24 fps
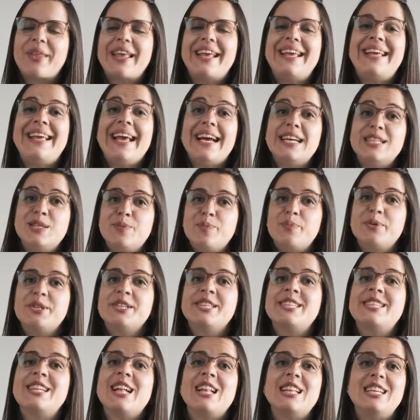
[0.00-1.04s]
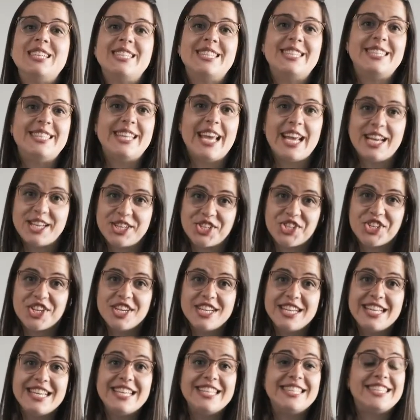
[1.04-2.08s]
Guest personalization
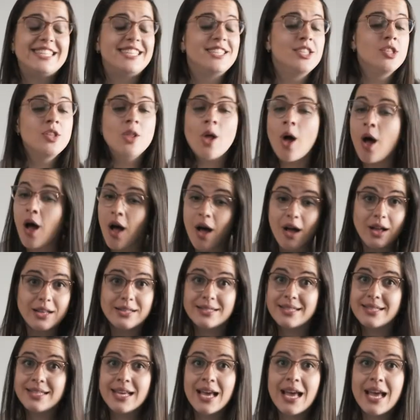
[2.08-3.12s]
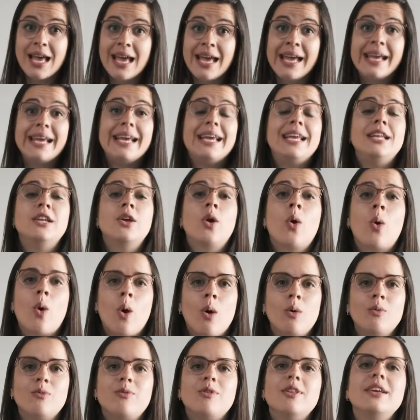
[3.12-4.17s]
is not in
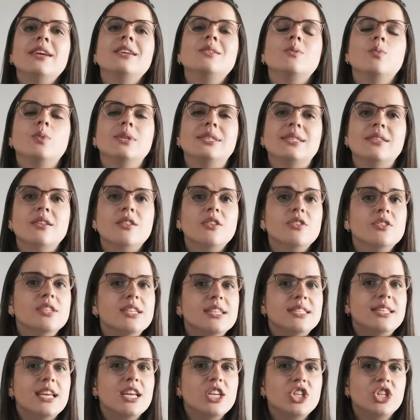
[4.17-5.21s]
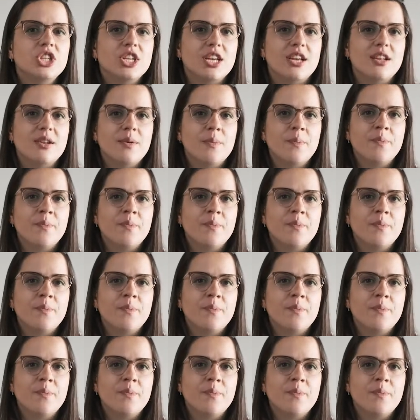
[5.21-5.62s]
conflict with standardization.